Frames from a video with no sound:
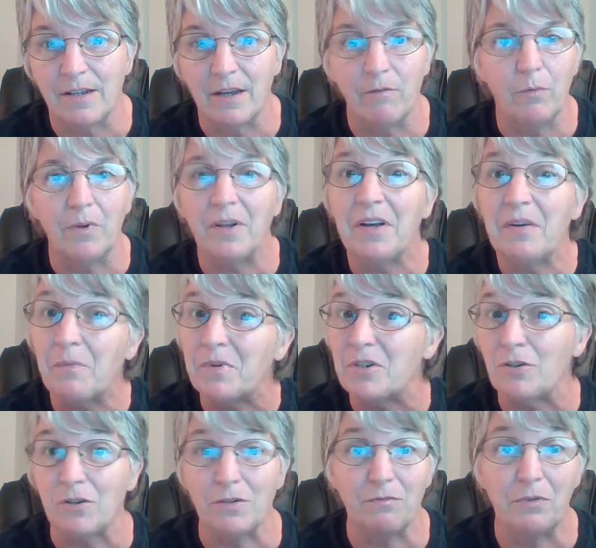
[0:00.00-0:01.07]
left. Well, it was
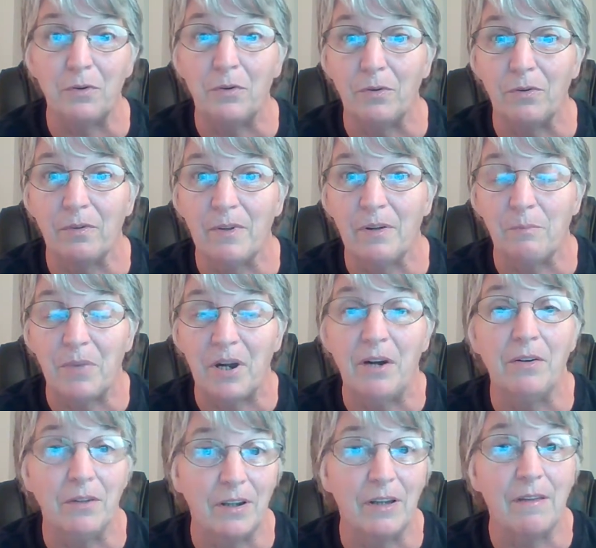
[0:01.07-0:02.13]
just full.
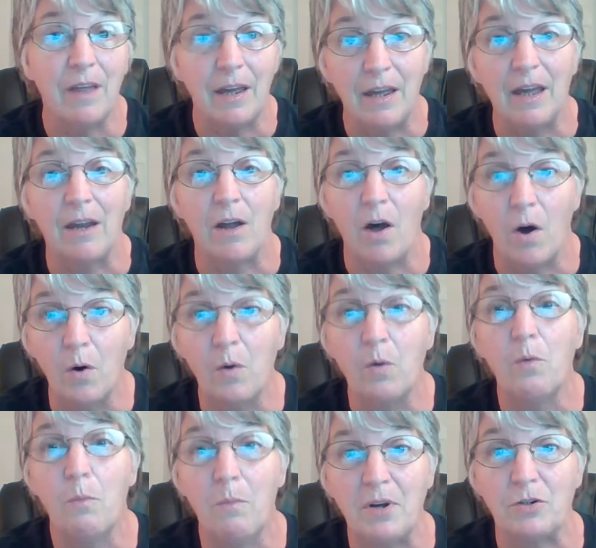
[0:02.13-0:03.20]
Apparently, they had a
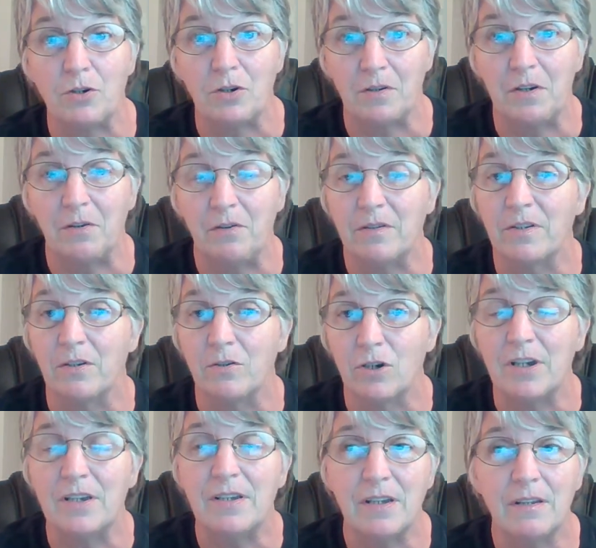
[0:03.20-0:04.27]
whole bunch of clearance because
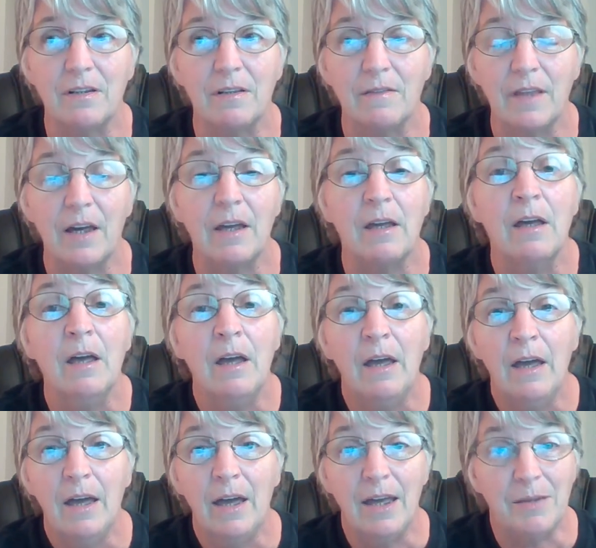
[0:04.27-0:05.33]
she said that they
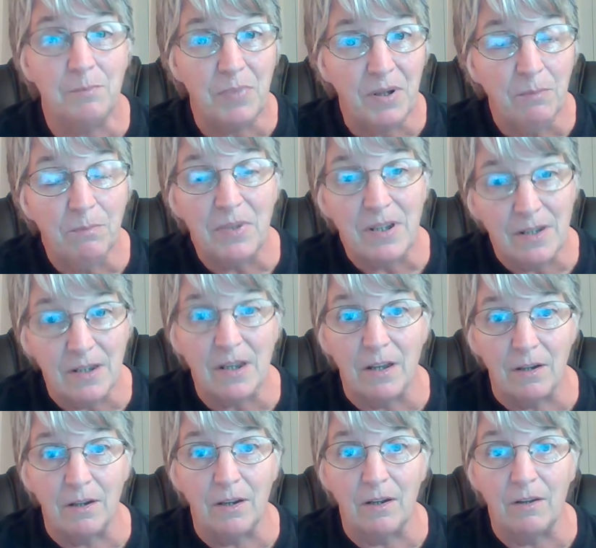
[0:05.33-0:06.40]
had been busy
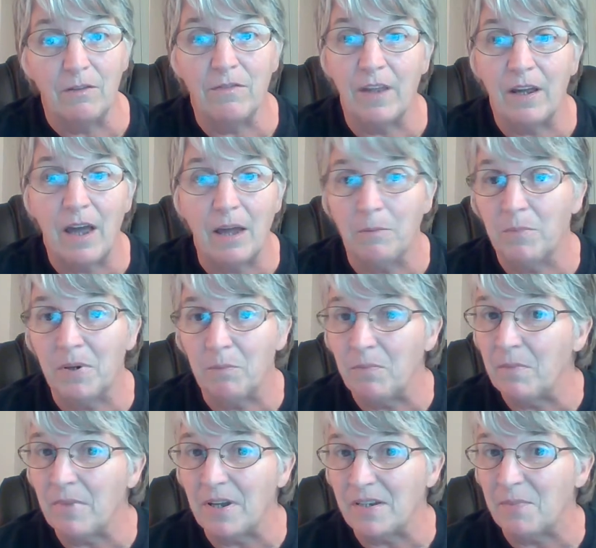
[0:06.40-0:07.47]
enough. They hadn't been
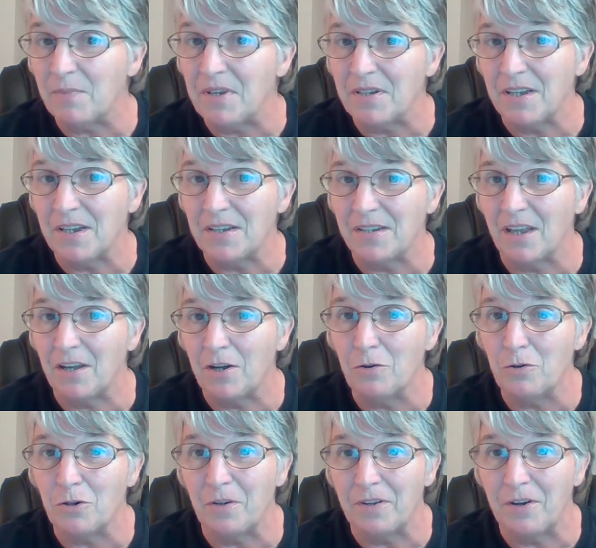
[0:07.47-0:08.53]
as busy as they
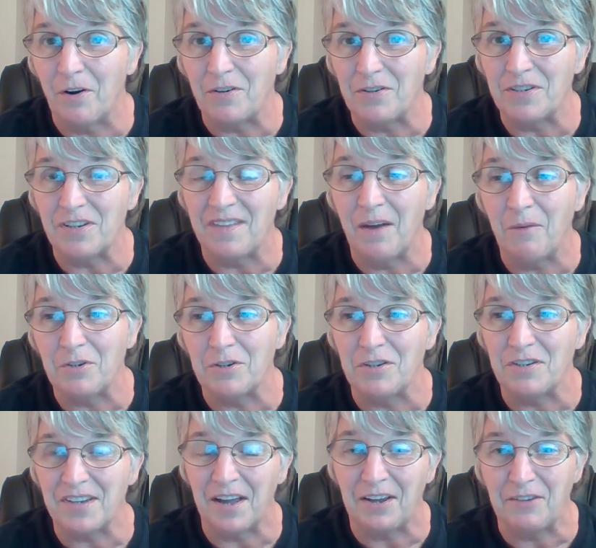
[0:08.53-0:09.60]
usually are. So that was
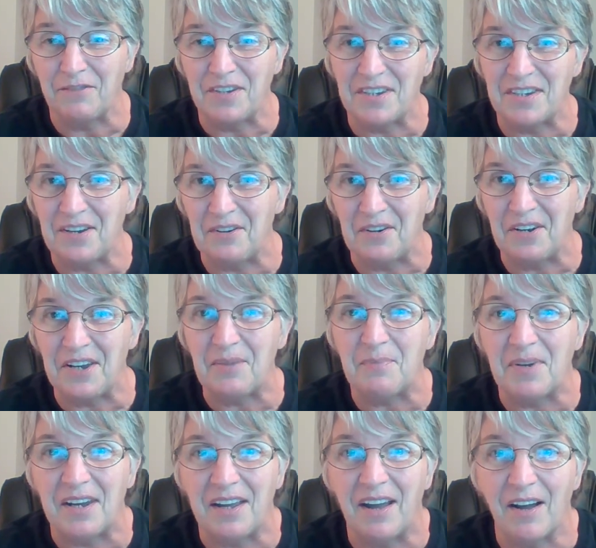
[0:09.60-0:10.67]
just kind of a
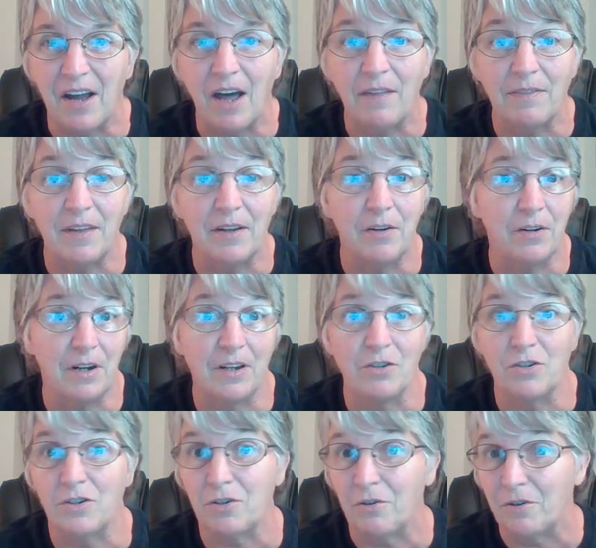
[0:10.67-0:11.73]
serendipity. I got there and I
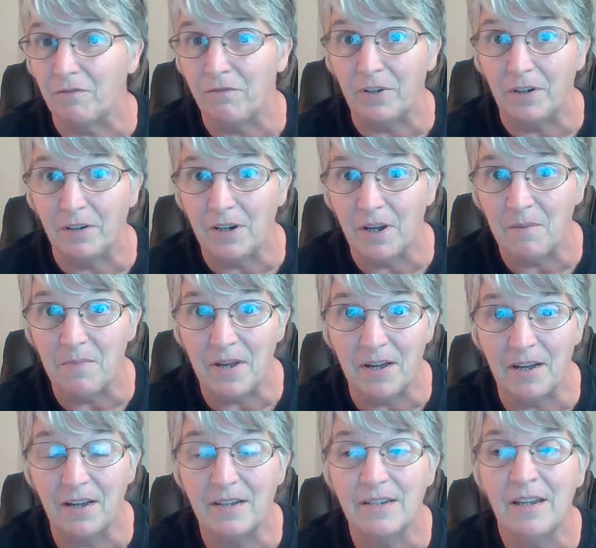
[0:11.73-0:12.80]
just started filling up
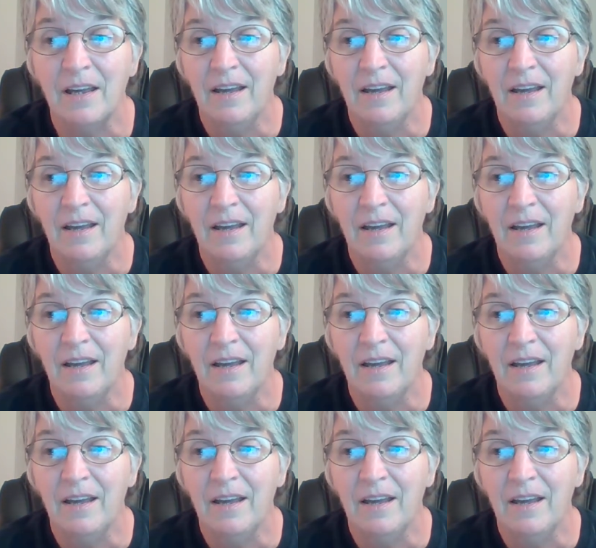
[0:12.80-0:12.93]
bags.